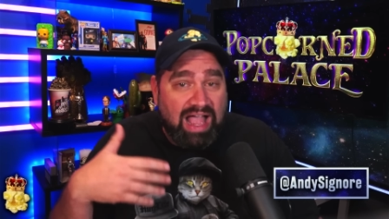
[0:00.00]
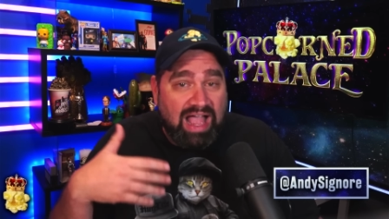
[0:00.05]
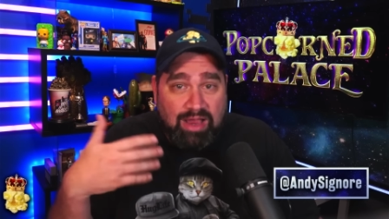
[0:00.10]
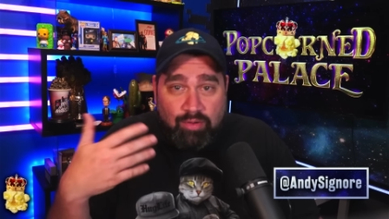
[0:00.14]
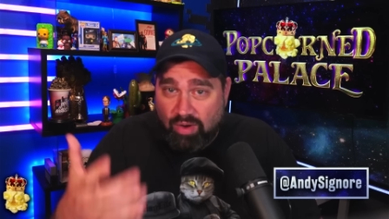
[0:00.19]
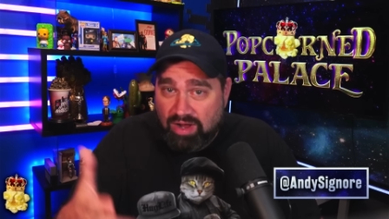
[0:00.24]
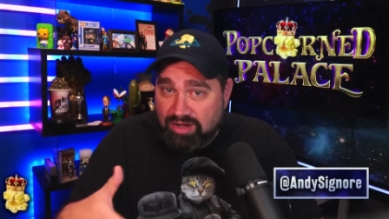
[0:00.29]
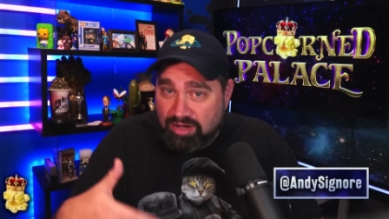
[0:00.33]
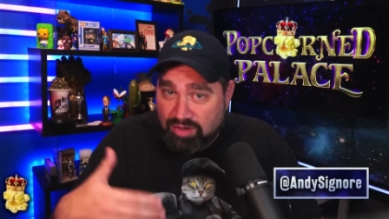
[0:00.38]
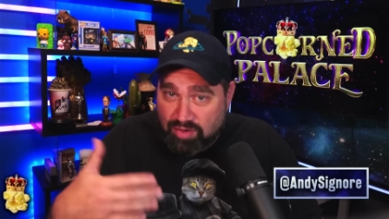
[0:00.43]
I
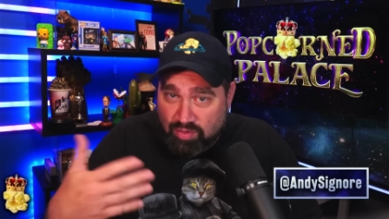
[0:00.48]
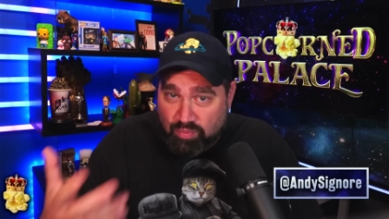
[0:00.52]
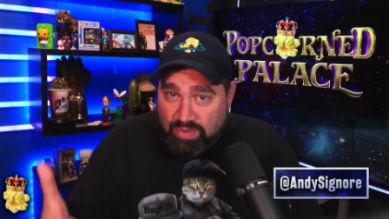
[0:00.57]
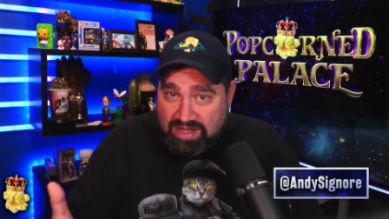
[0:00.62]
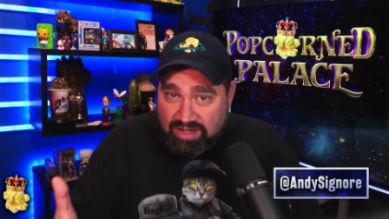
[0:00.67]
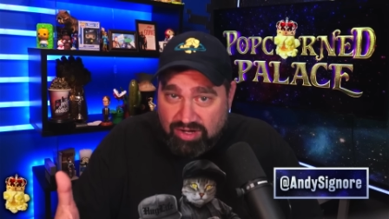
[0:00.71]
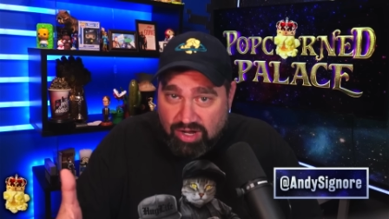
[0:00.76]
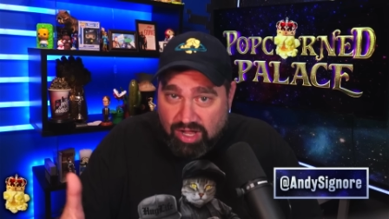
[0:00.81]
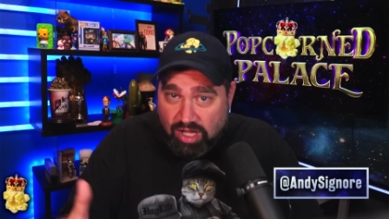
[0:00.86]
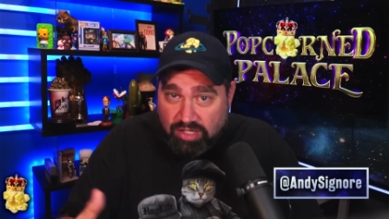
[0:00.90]
wanted to
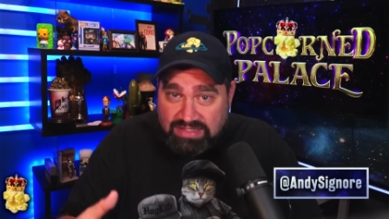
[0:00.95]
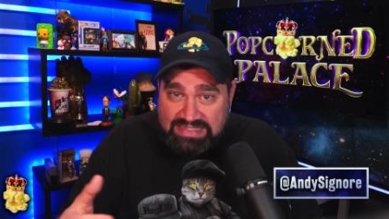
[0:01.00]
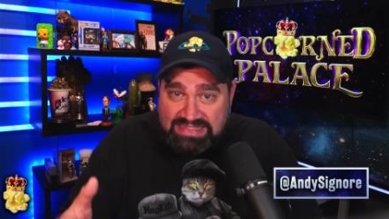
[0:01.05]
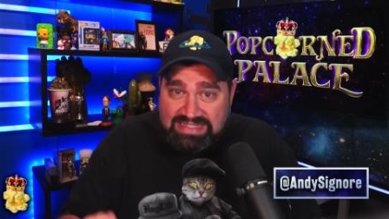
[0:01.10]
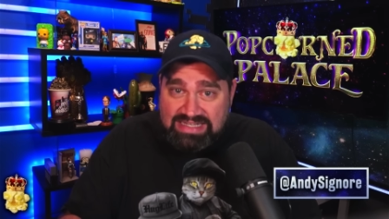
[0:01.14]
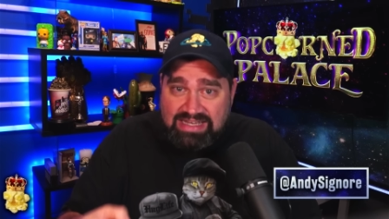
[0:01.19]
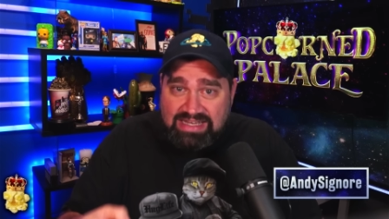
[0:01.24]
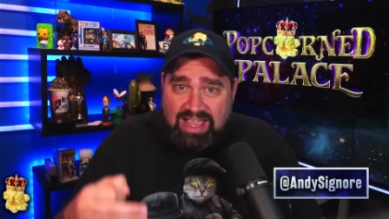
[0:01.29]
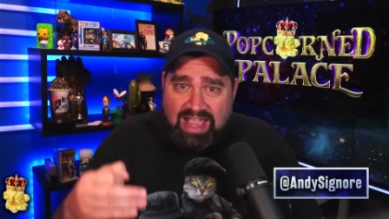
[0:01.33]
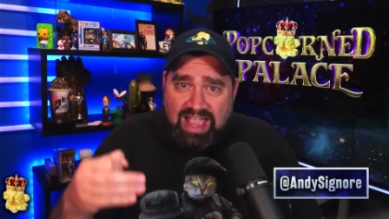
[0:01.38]
read it all to
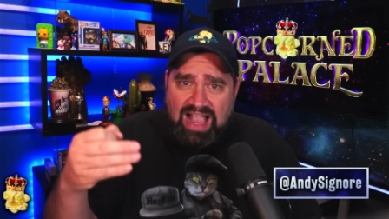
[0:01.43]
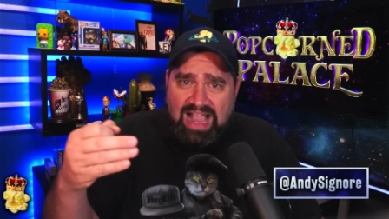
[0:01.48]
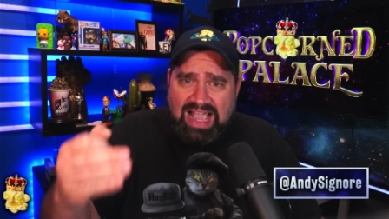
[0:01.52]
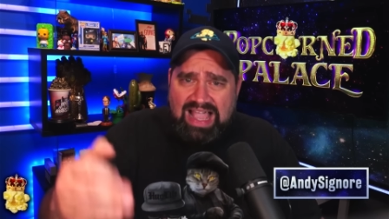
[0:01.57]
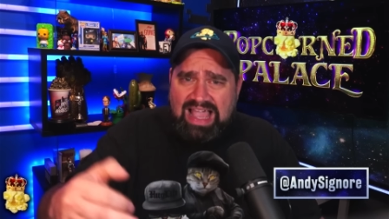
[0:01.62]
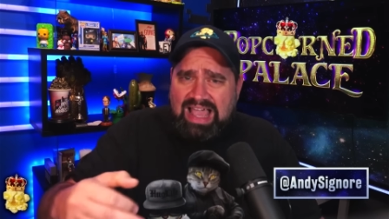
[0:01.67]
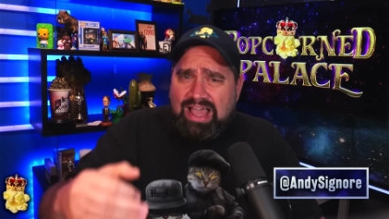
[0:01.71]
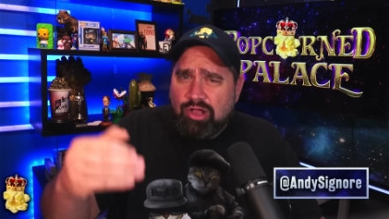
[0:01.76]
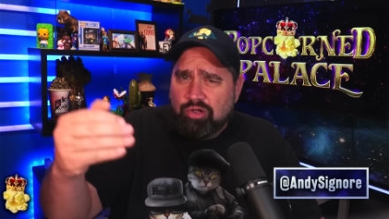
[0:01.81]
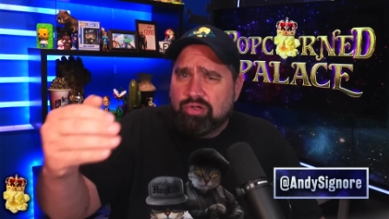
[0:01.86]
see
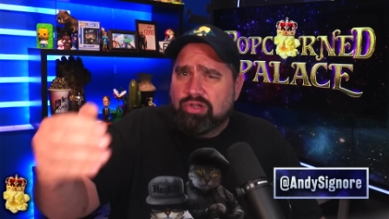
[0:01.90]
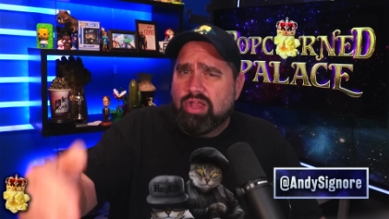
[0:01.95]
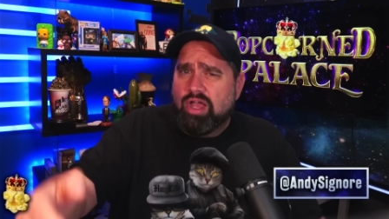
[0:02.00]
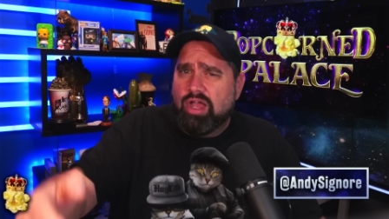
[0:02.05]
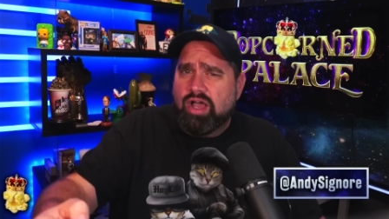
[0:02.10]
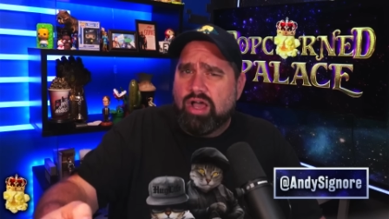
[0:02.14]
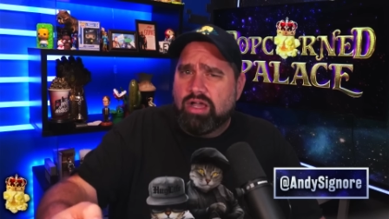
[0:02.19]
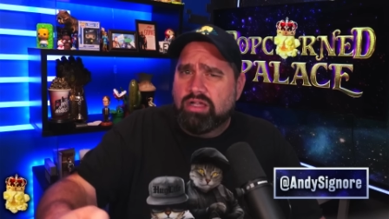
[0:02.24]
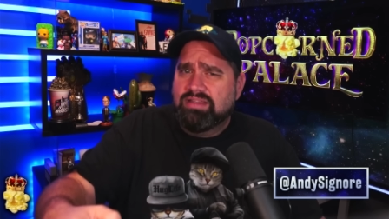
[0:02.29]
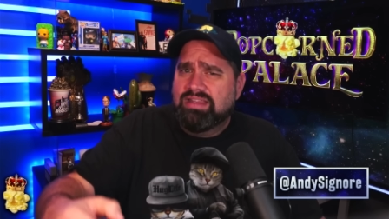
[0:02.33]
how
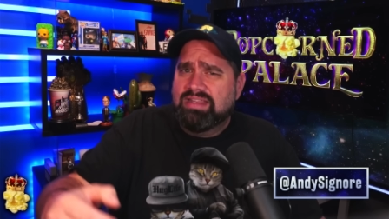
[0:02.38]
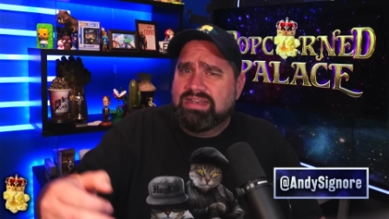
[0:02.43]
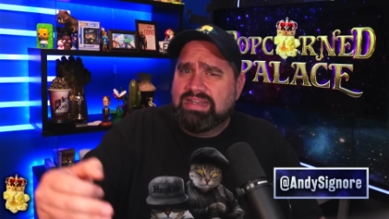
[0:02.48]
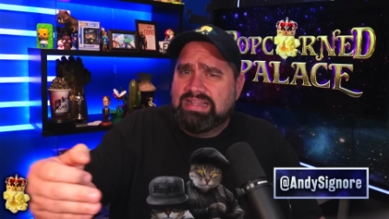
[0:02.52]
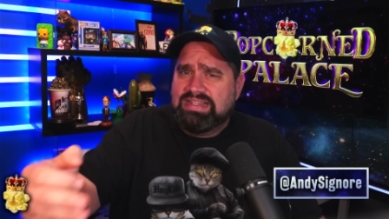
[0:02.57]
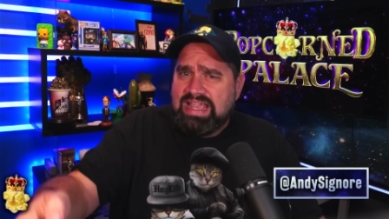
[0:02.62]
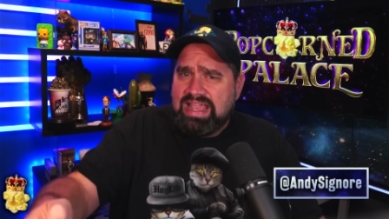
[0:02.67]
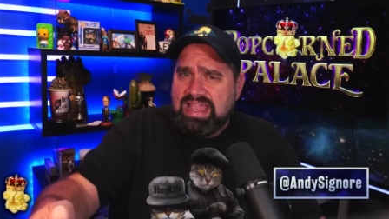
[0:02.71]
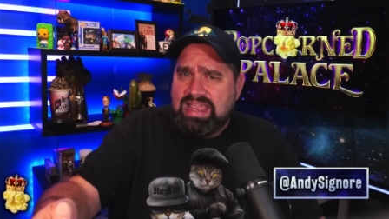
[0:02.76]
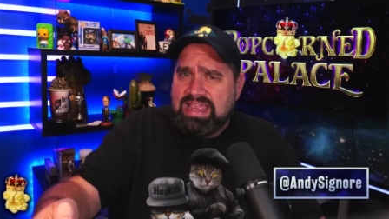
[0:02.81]
long did
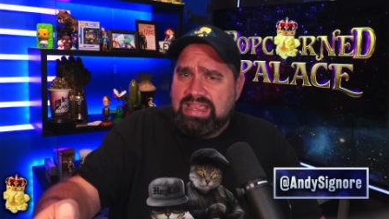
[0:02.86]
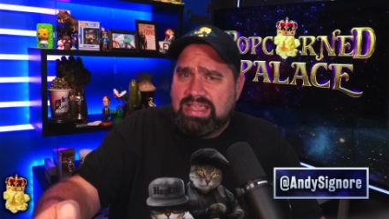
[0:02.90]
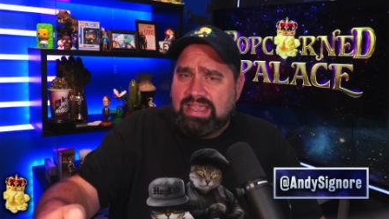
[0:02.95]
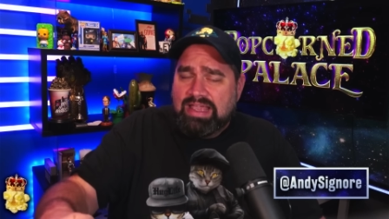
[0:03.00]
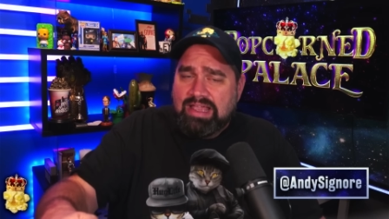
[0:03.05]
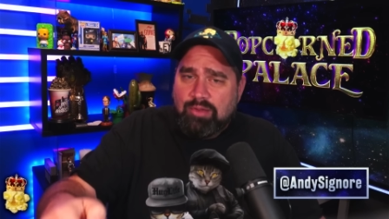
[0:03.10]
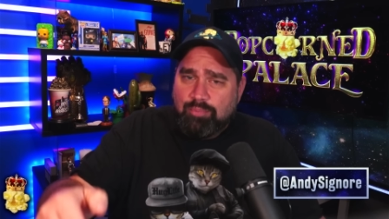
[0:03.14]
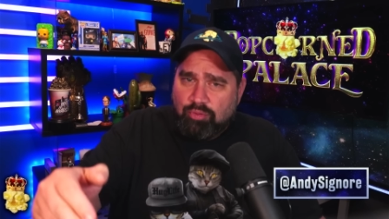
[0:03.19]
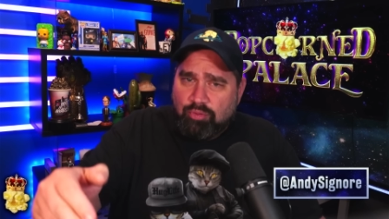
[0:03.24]
it take